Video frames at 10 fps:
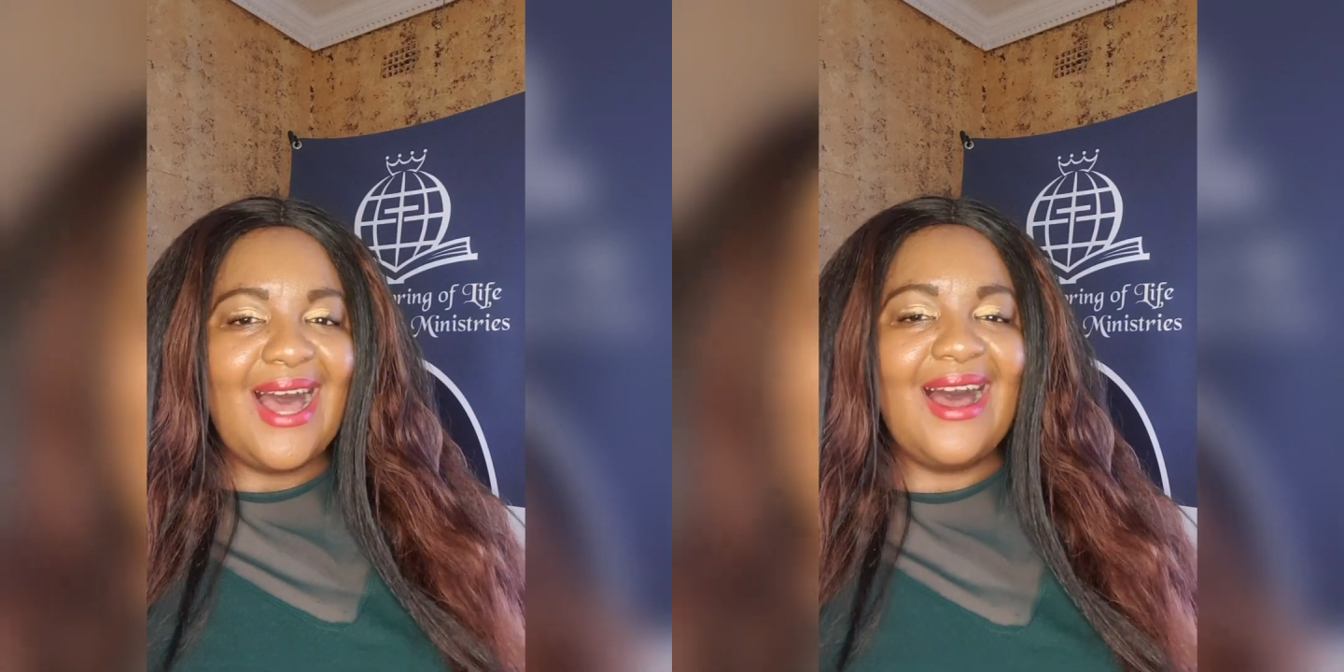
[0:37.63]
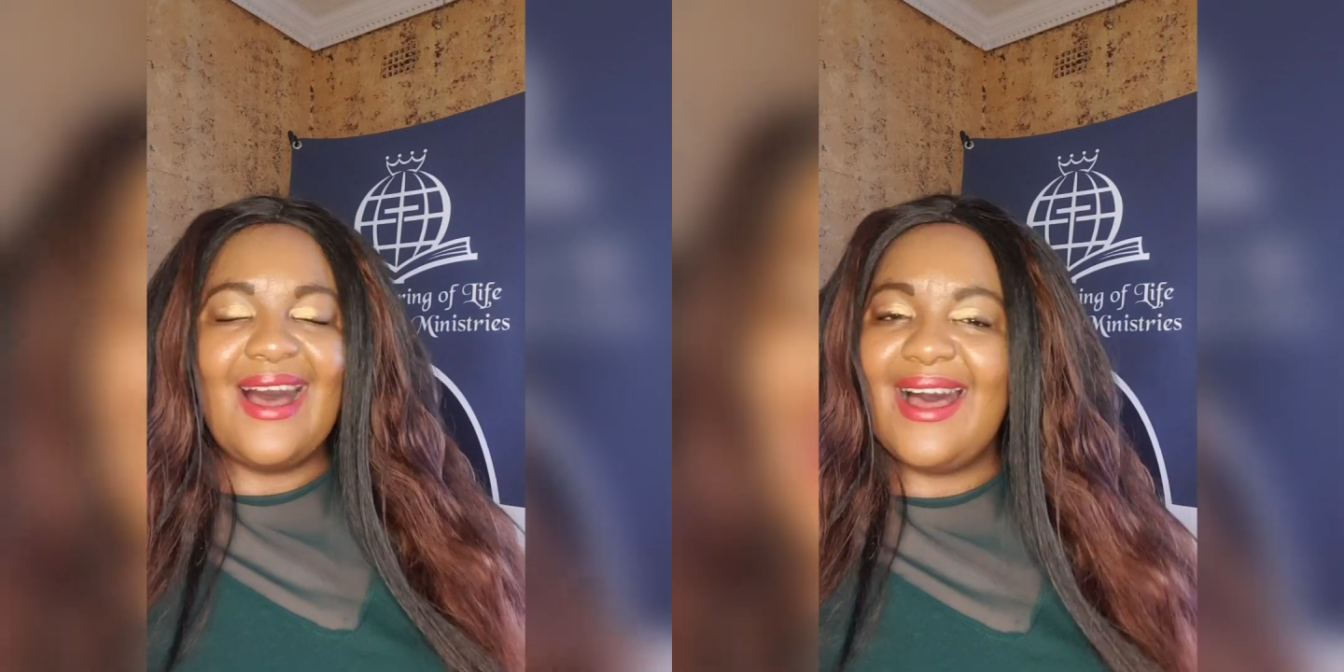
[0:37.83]

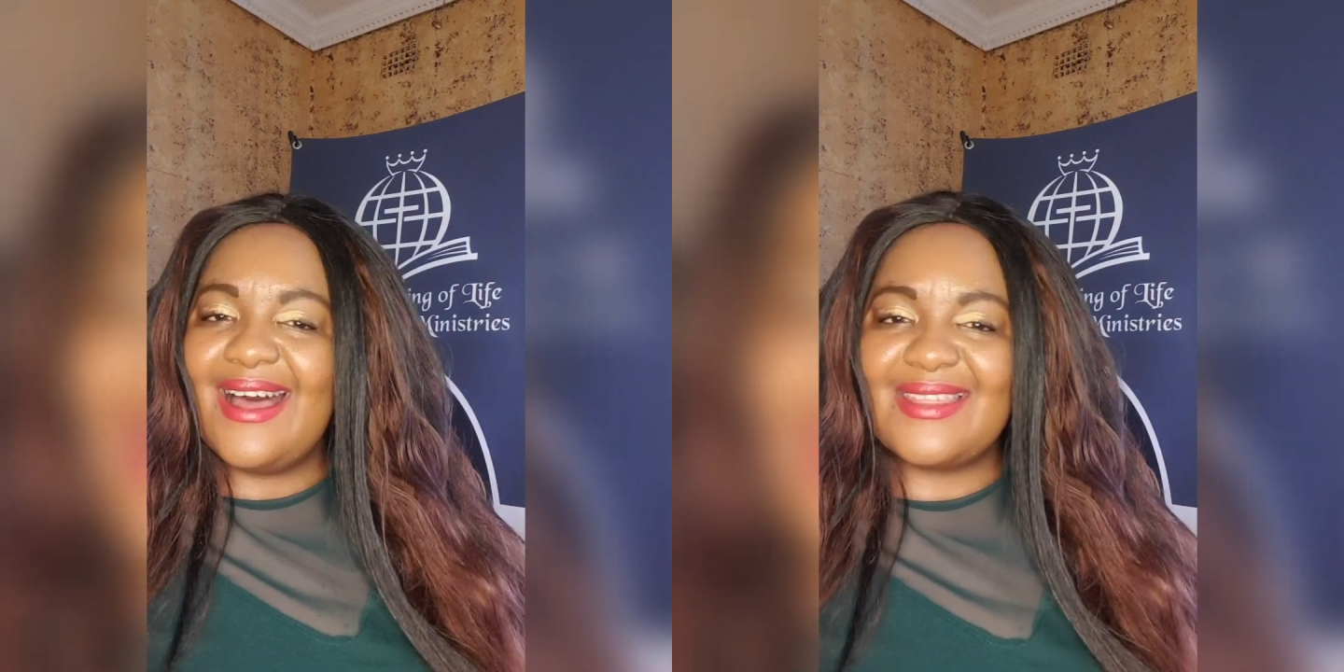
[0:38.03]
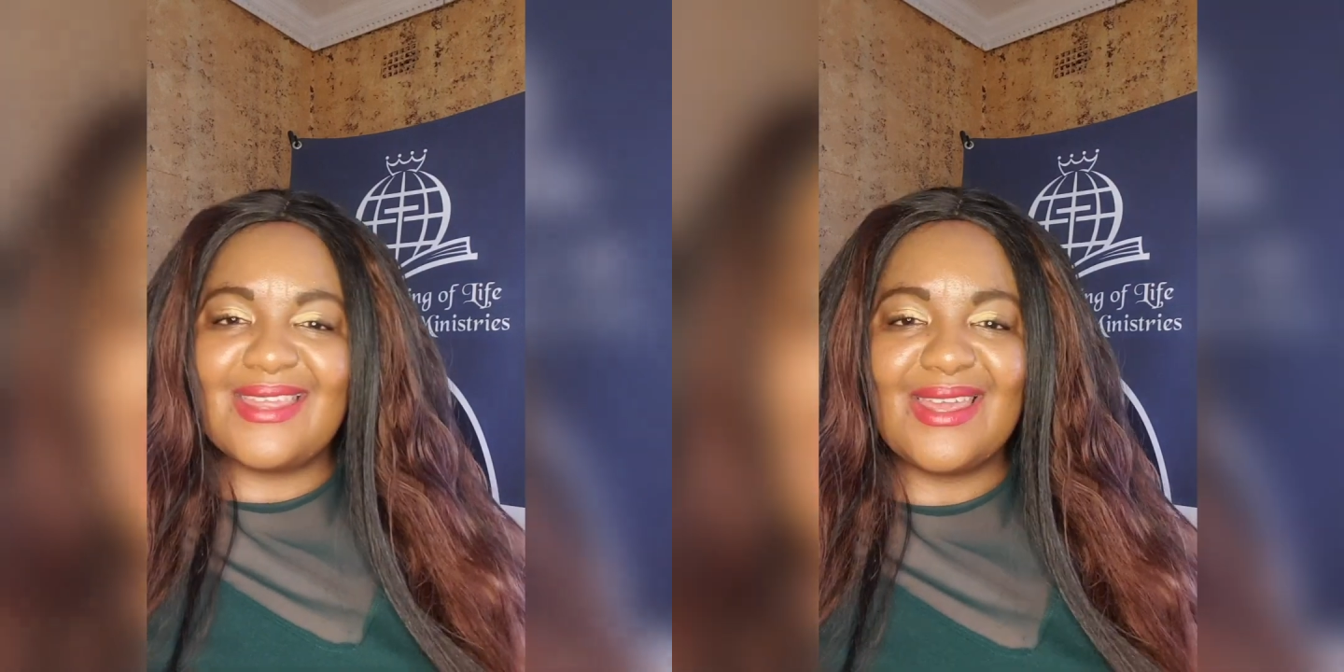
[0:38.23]

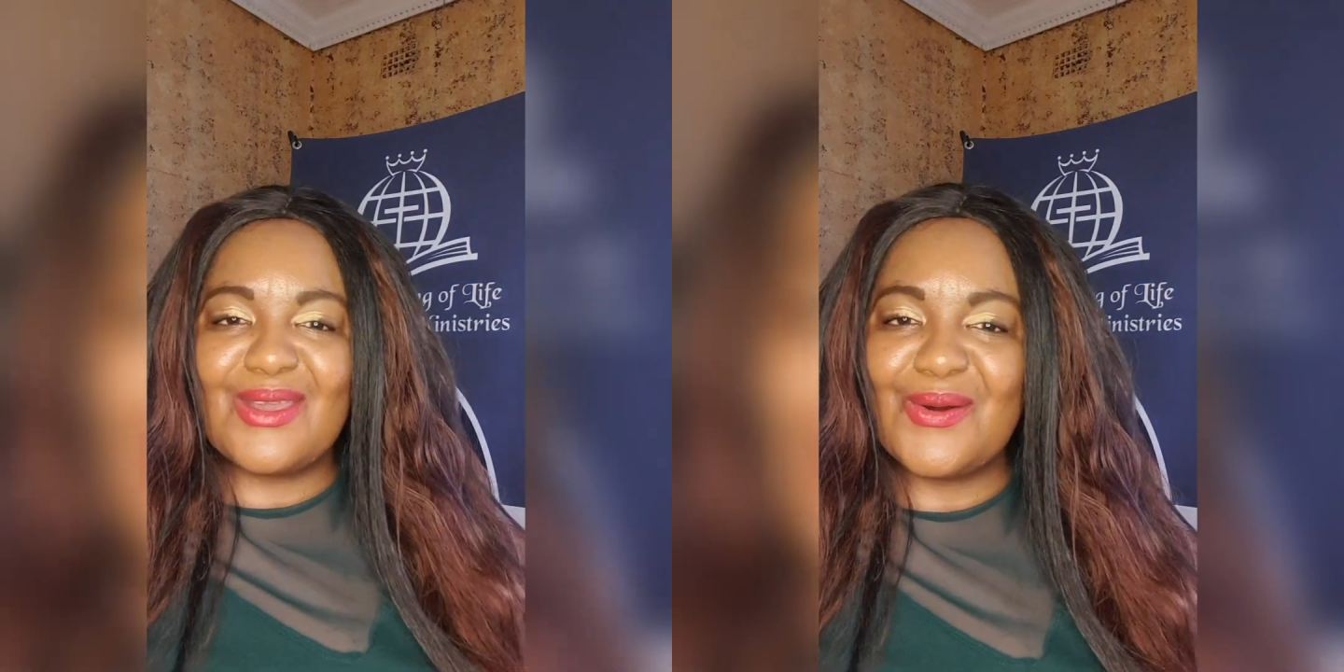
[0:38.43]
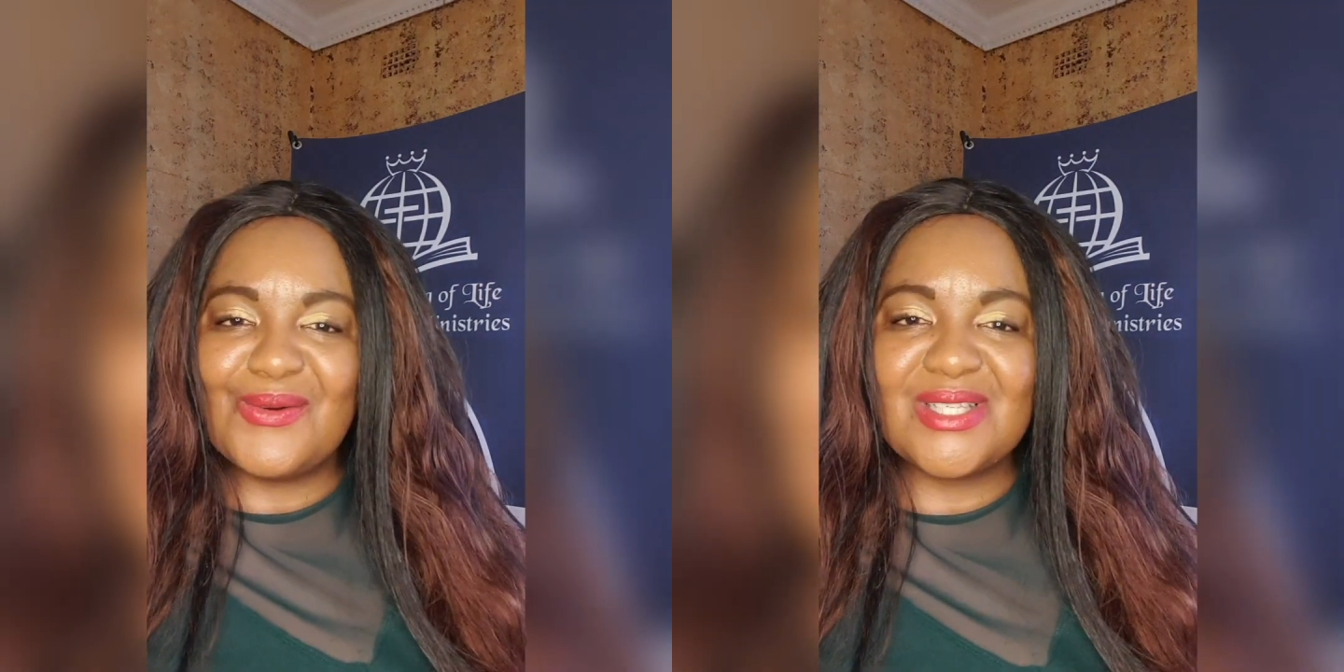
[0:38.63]
Thank
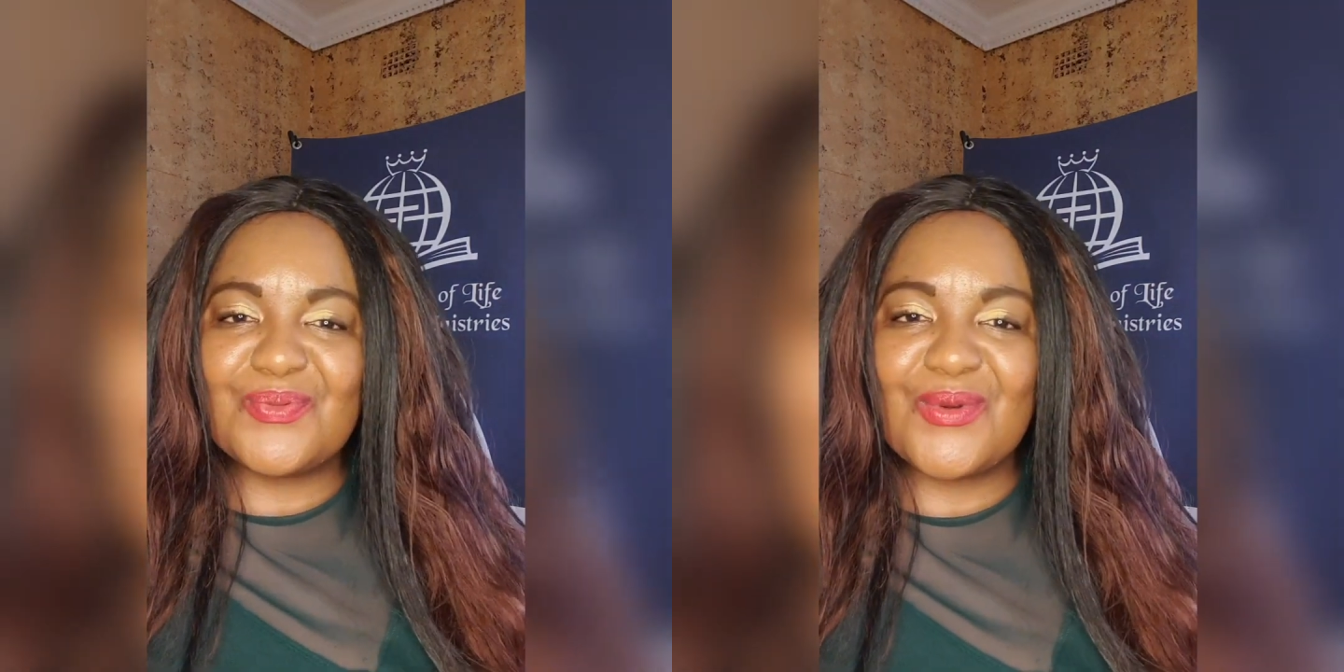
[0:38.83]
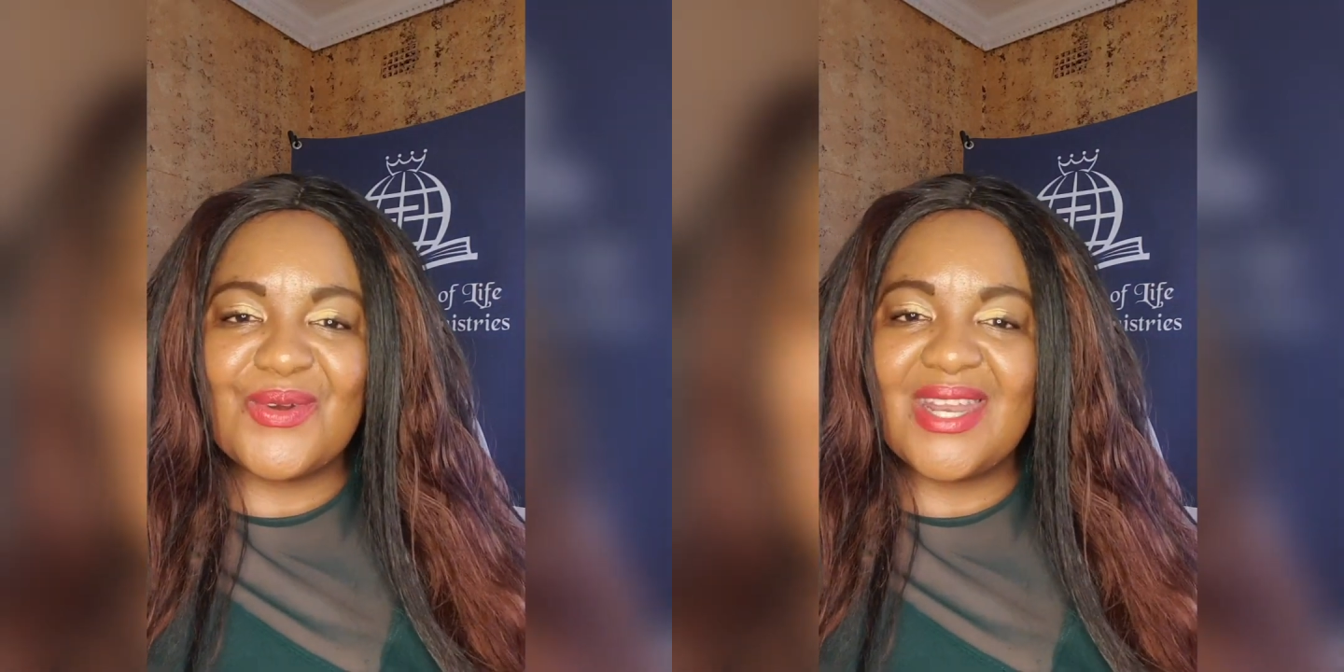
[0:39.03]
you, Holy
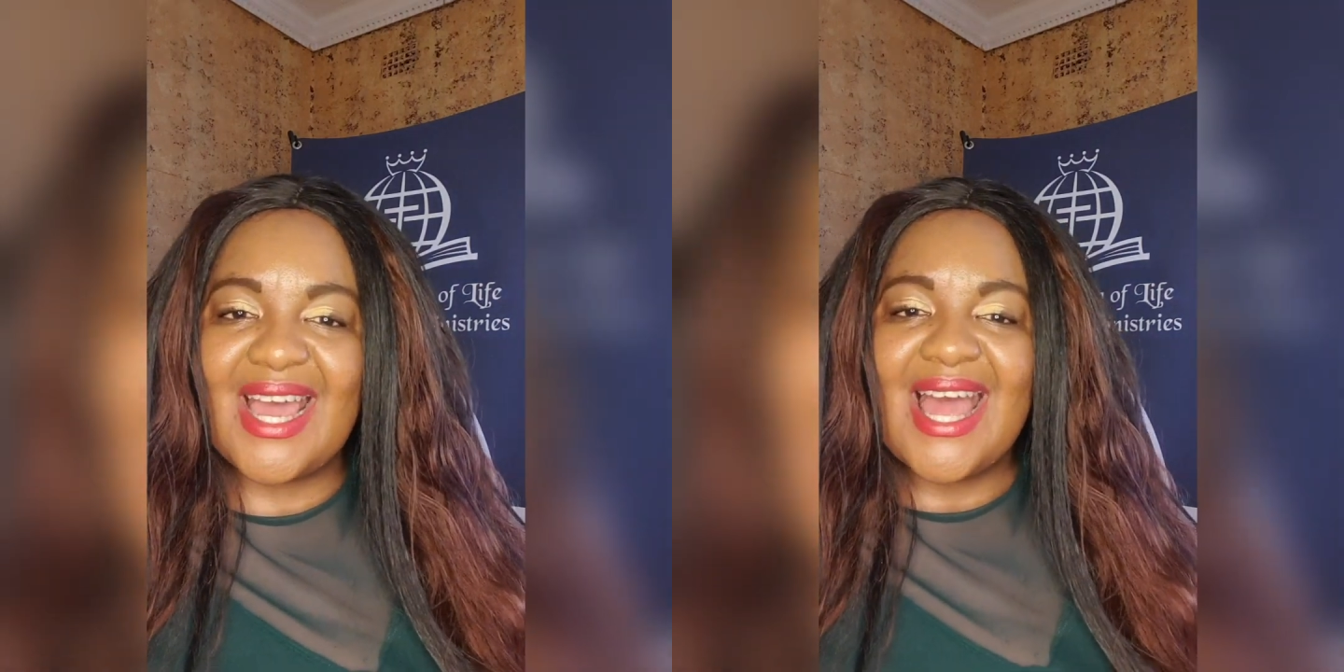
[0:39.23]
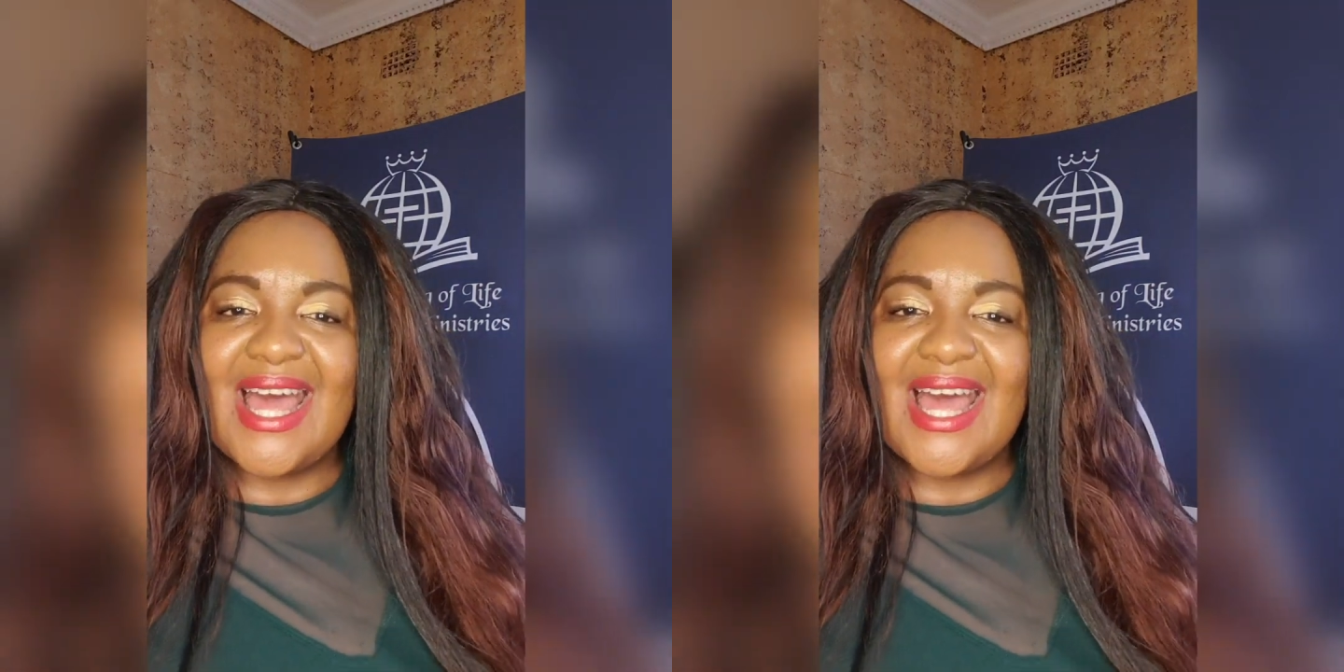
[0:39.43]
Spirit.